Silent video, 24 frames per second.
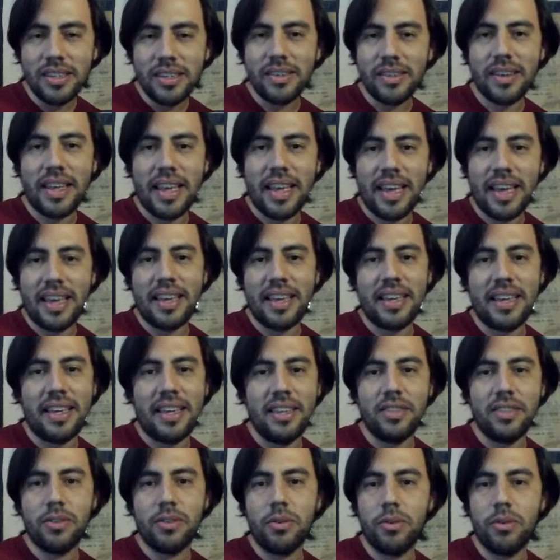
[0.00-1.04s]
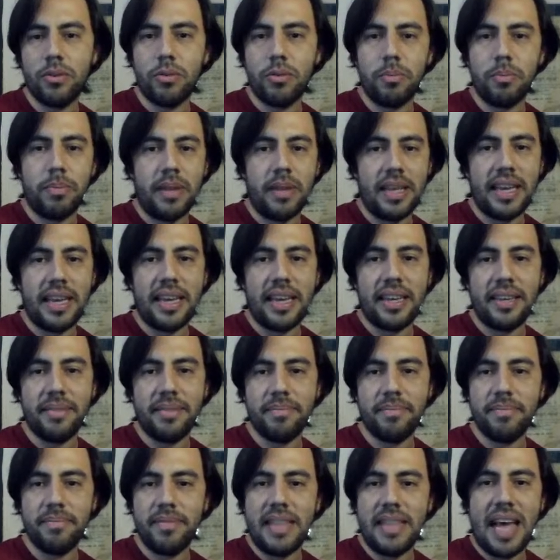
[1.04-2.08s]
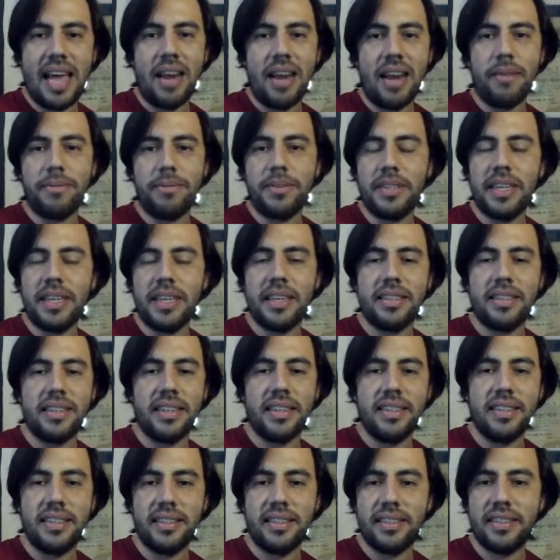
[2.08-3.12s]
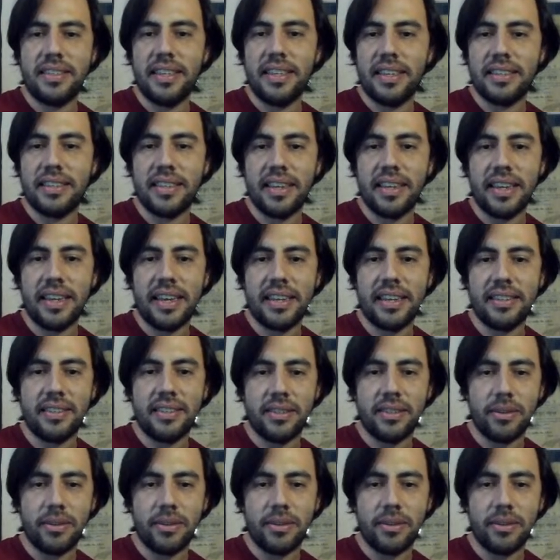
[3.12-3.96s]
Okay, he's going to play knight f6 and g6, I guess.